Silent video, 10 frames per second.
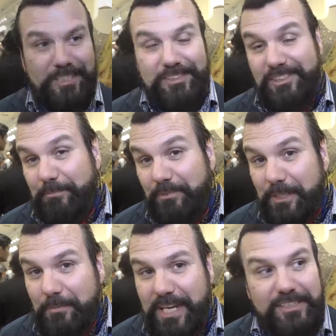Simply
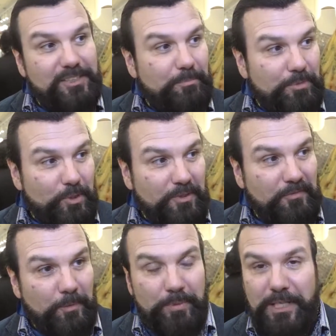amazing,
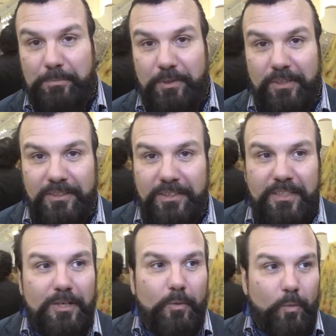beautiful people,
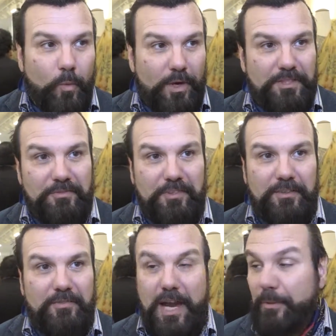wonderful
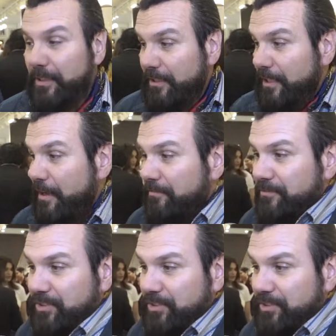environment, love